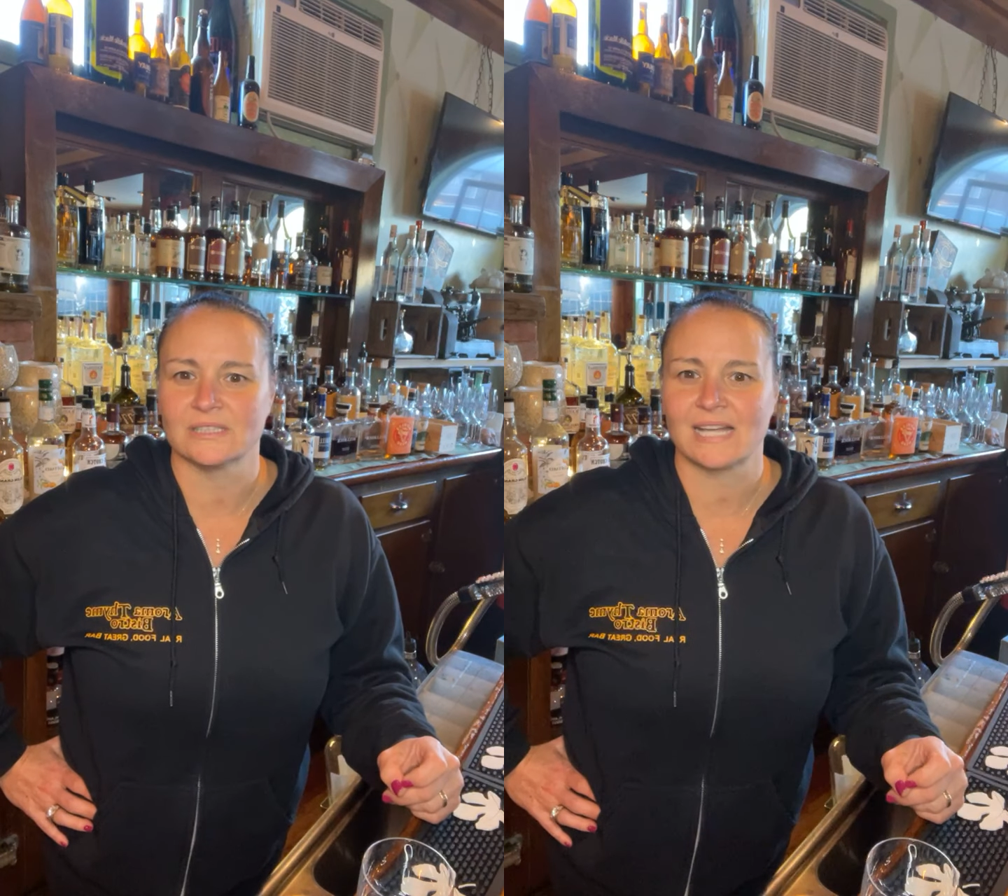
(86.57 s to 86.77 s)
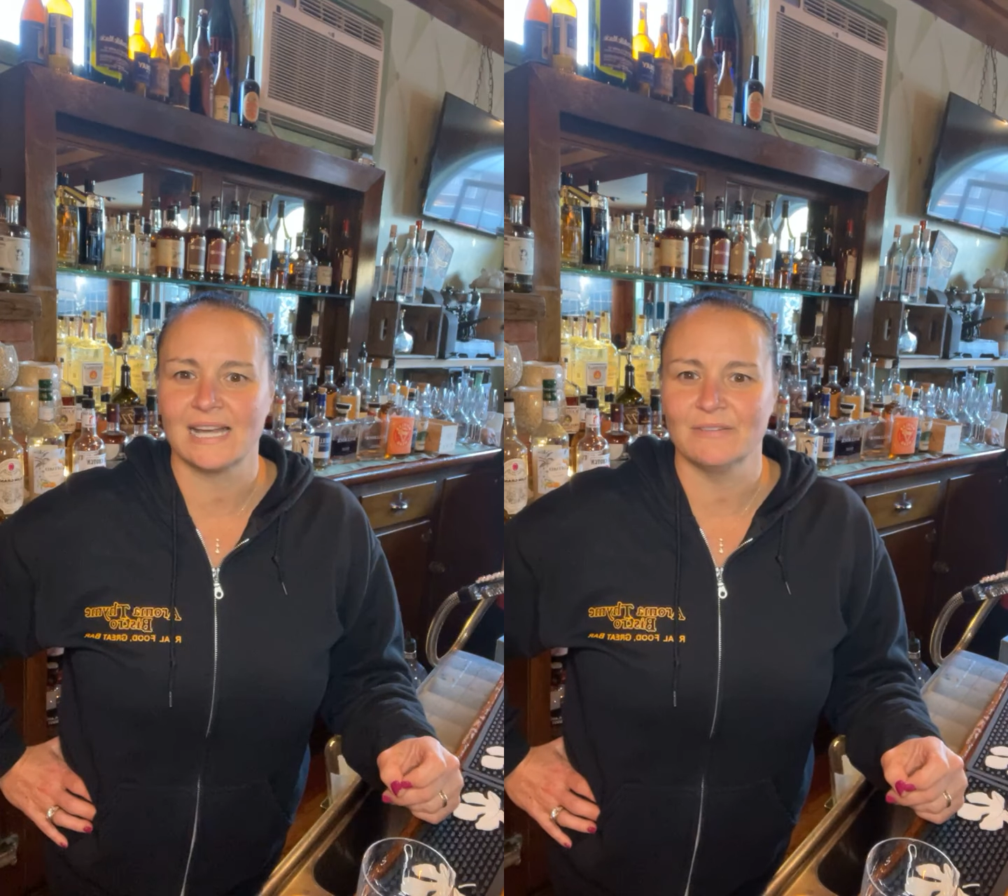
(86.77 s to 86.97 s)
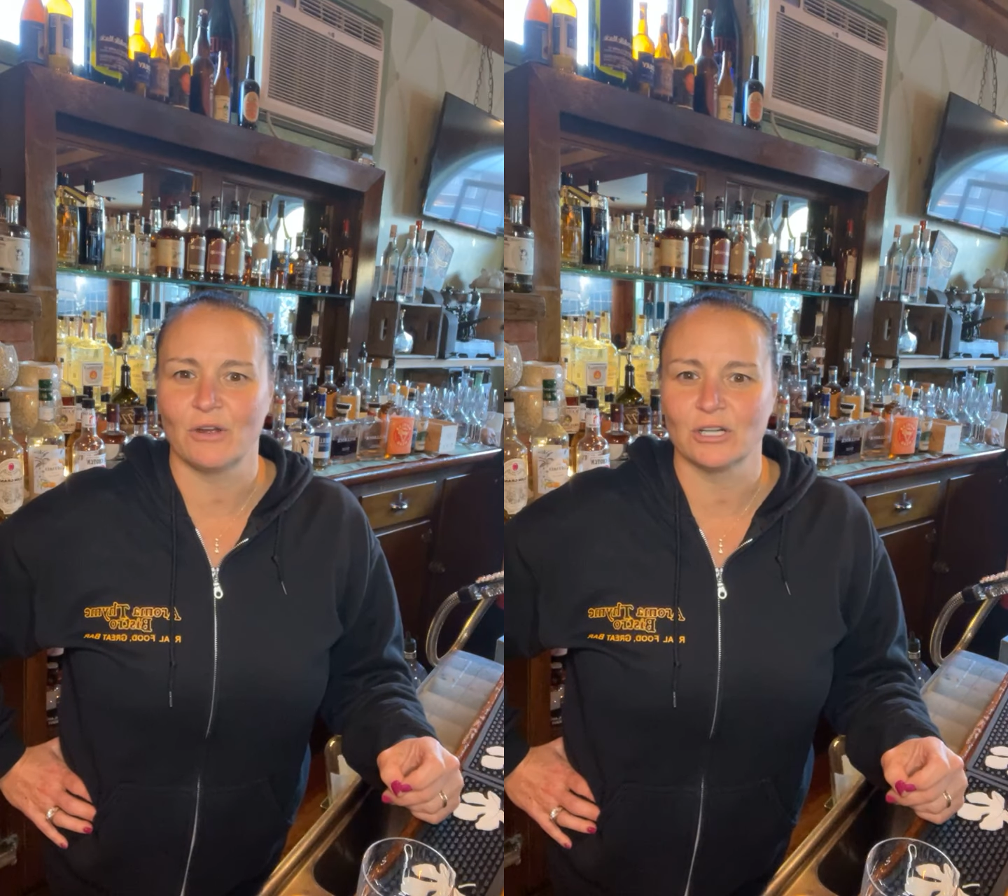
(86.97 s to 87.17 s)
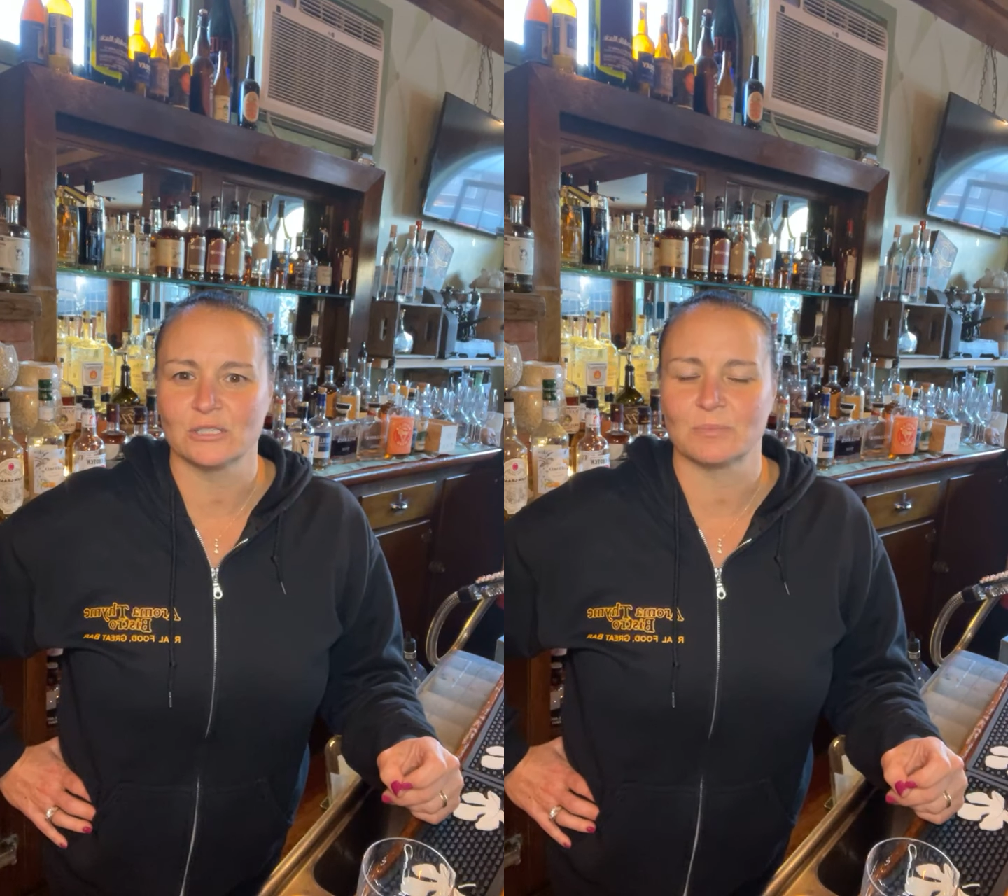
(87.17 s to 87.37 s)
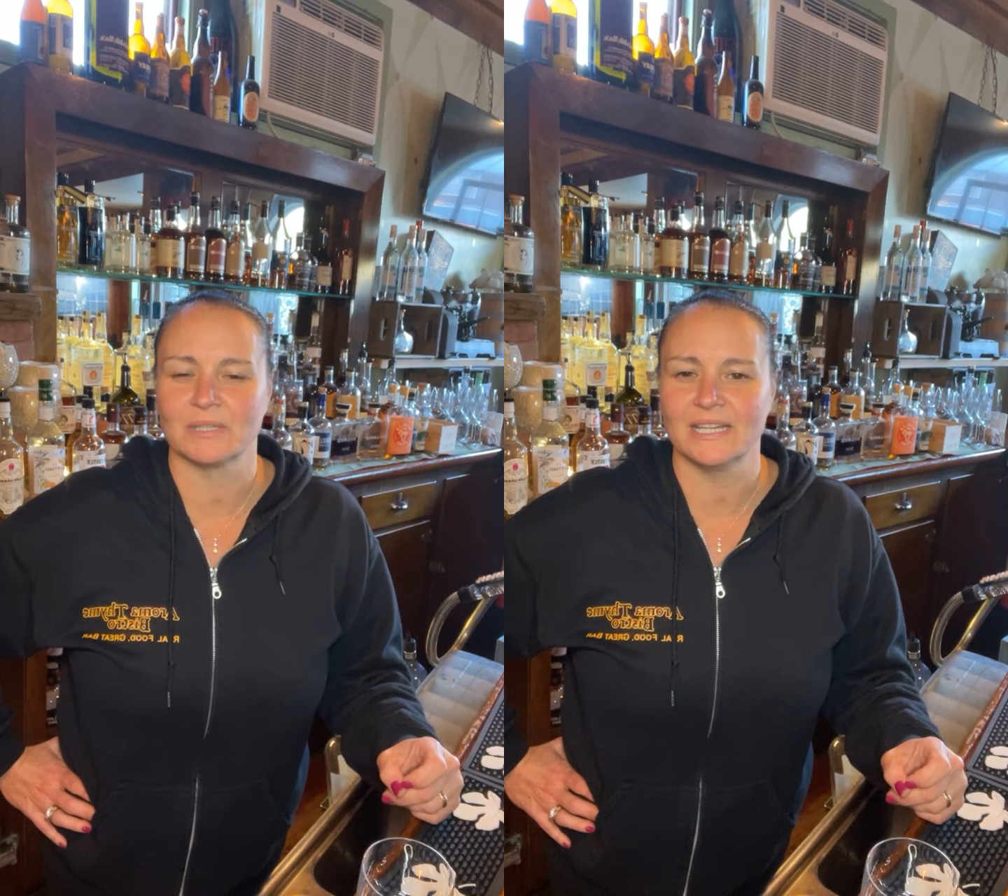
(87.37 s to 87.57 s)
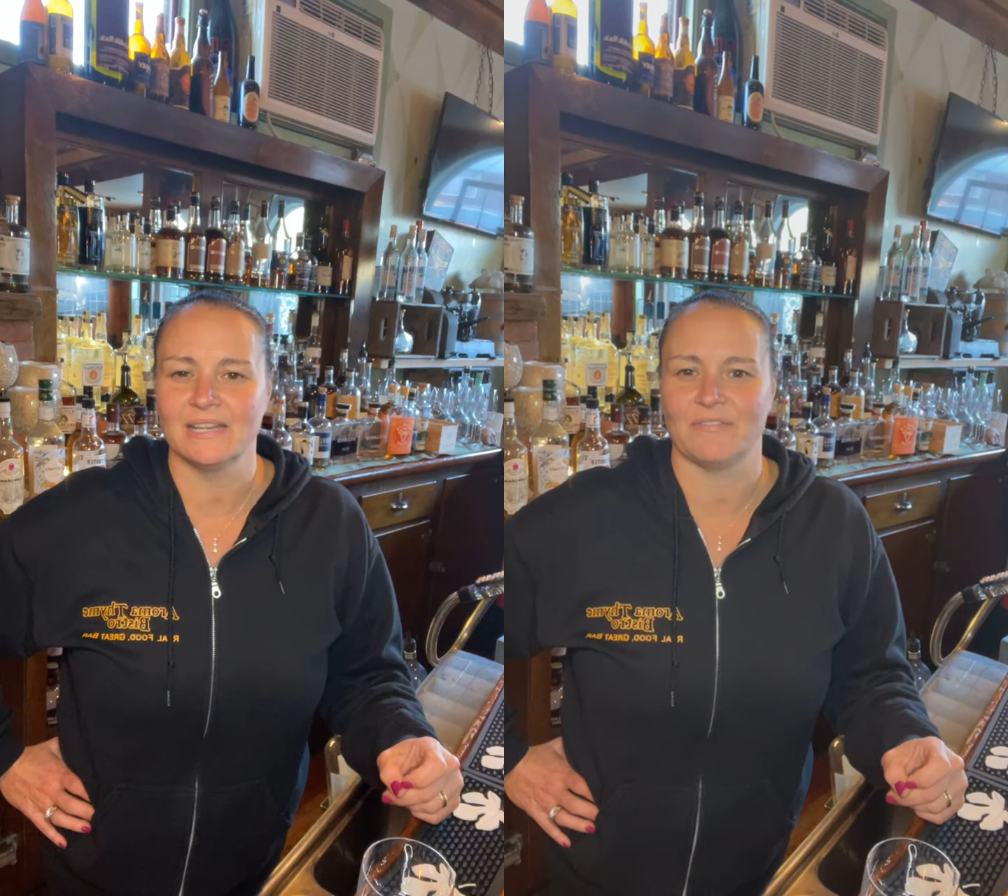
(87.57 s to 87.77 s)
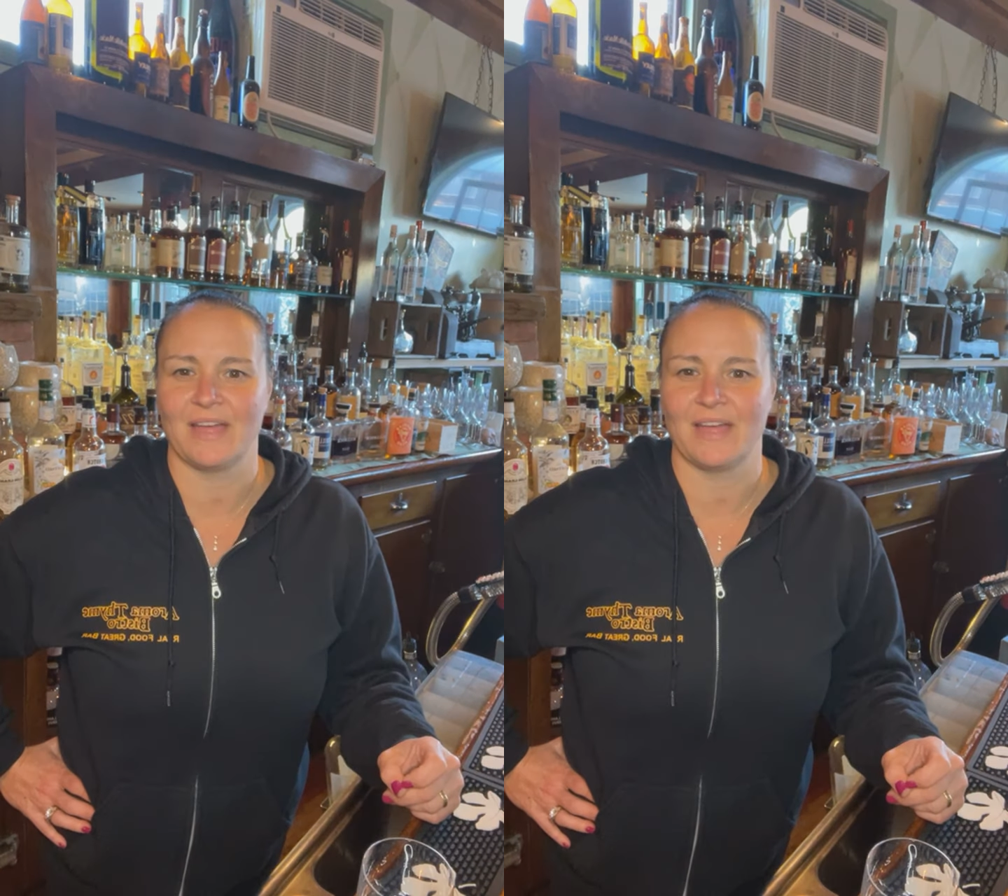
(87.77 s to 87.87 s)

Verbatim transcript: It's kind of hard to believe